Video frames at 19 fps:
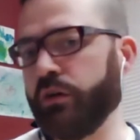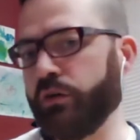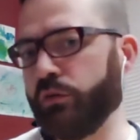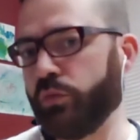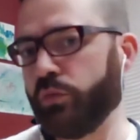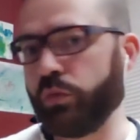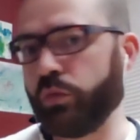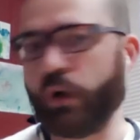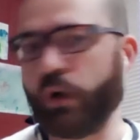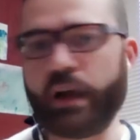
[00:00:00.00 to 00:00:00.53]

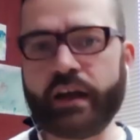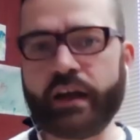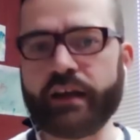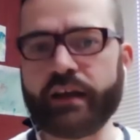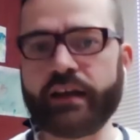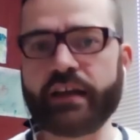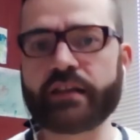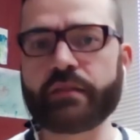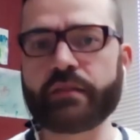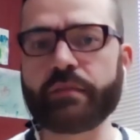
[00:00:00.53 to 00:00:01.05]
Why not
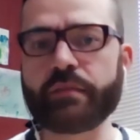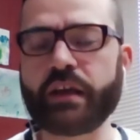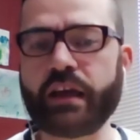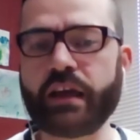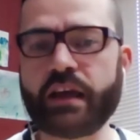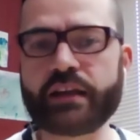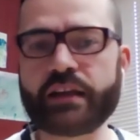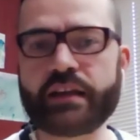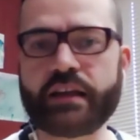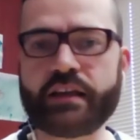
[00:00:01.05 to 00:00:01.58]
get them
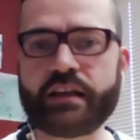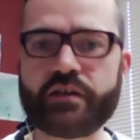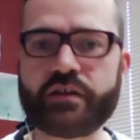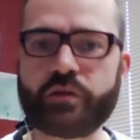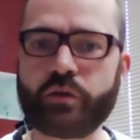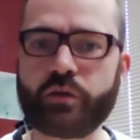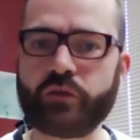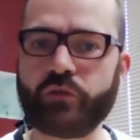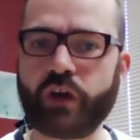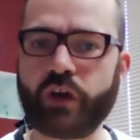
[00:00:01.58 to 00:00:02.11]
connected into
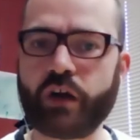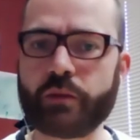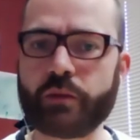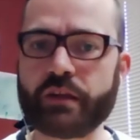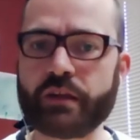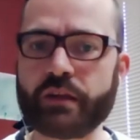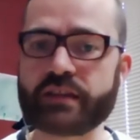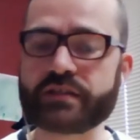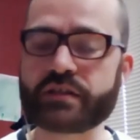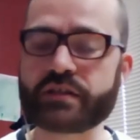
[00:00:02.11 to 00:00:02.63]
an
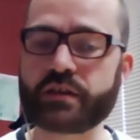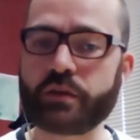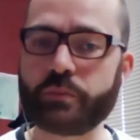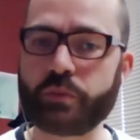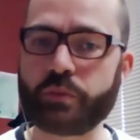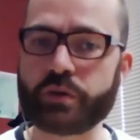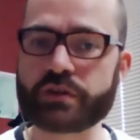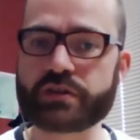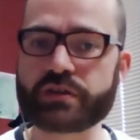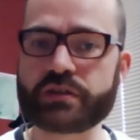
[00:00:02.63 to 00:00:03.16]
environment that's going to
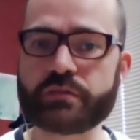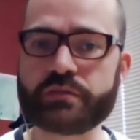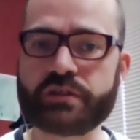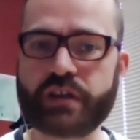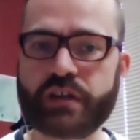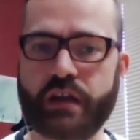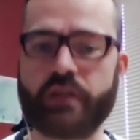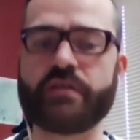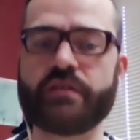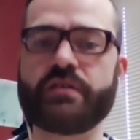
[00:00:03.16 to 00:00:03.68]
push them,
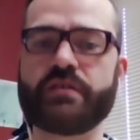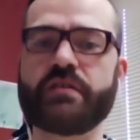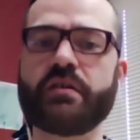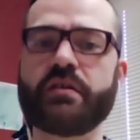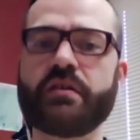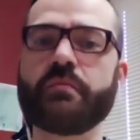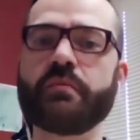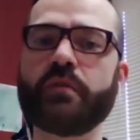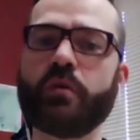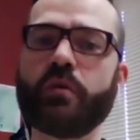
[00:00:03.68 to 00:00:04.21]
challenge
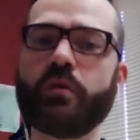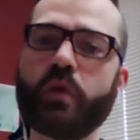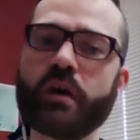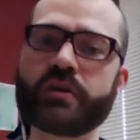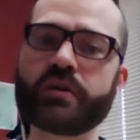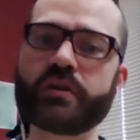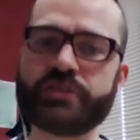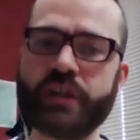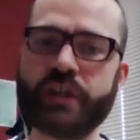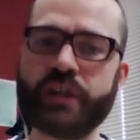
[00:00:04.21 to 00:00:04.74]
them, while
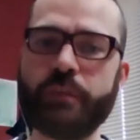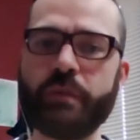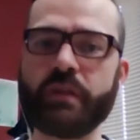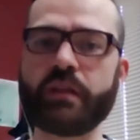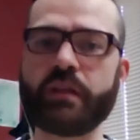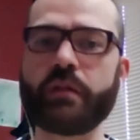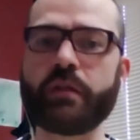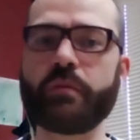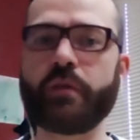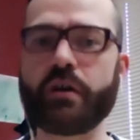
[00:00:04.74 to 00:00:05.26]
shaping
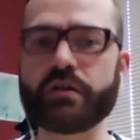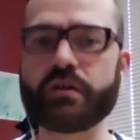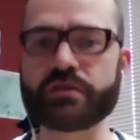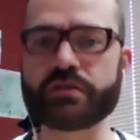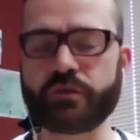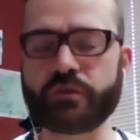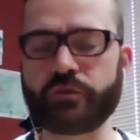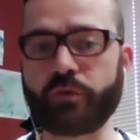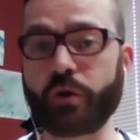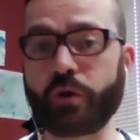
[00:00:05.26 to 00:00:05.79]
them also
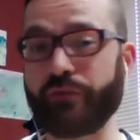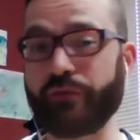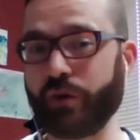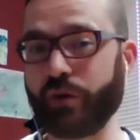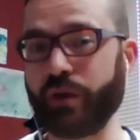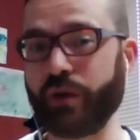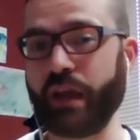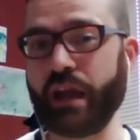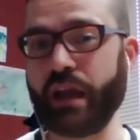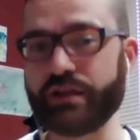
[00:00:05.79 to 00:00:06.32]
for a
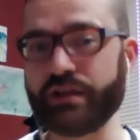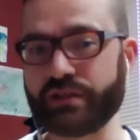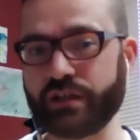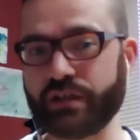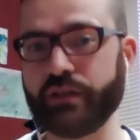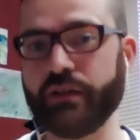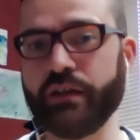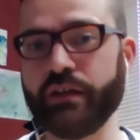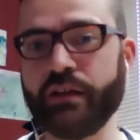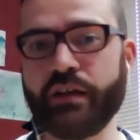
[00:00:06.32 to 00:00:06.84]

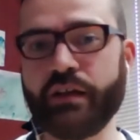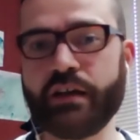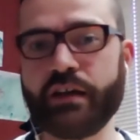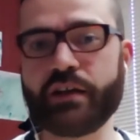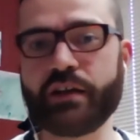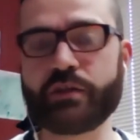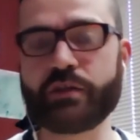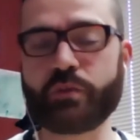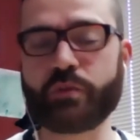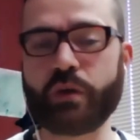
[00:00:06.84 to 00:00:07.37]
vocation
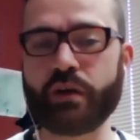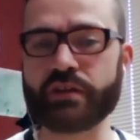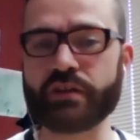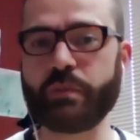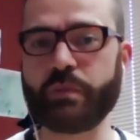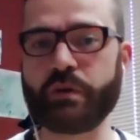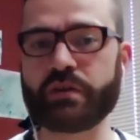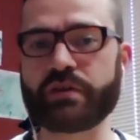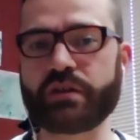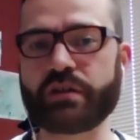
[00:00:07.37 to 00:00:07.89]
as well as
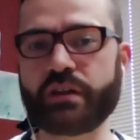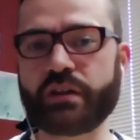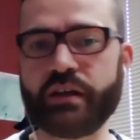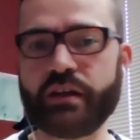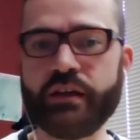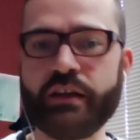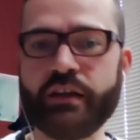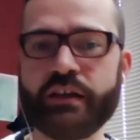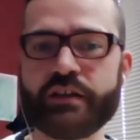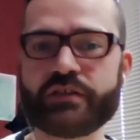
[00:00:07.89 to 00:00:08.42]
spiritually.
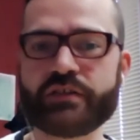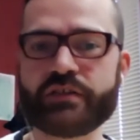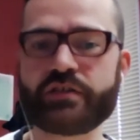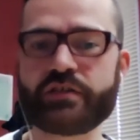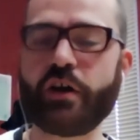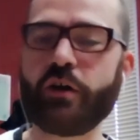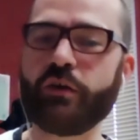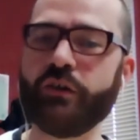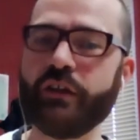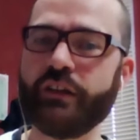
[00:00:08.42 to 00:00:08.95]

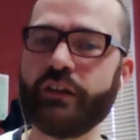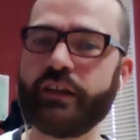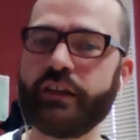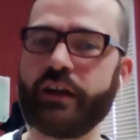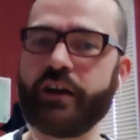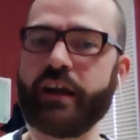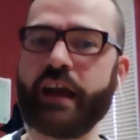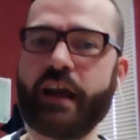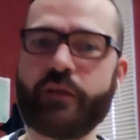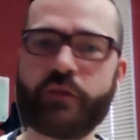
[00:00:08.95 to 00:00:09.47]
So there
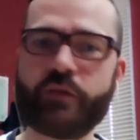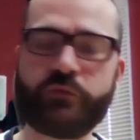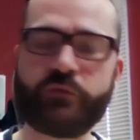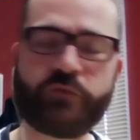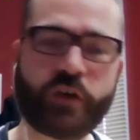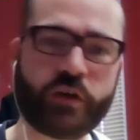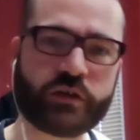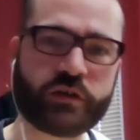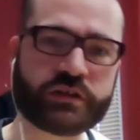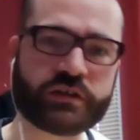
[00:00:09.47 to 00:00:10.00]
you have it,
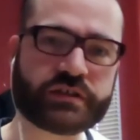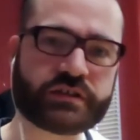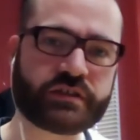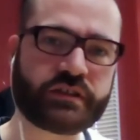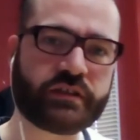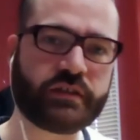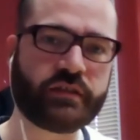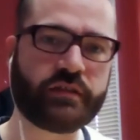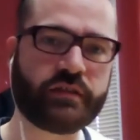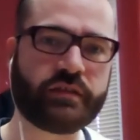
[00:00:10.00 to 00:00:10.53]
folks.
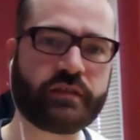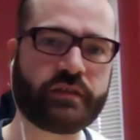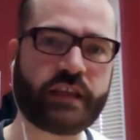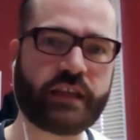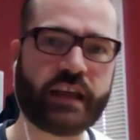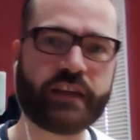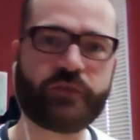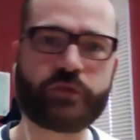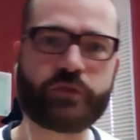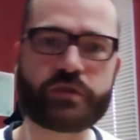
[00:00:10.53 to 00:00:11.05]

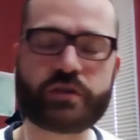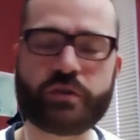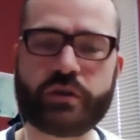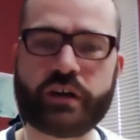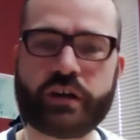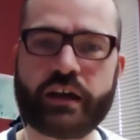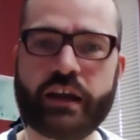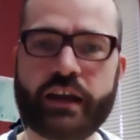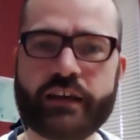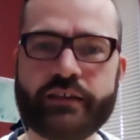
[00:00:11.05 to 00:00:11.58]
Thanks for
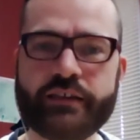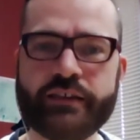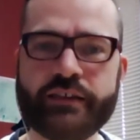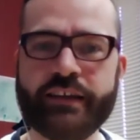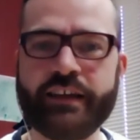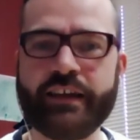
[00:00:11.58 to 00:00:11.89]
tuning in.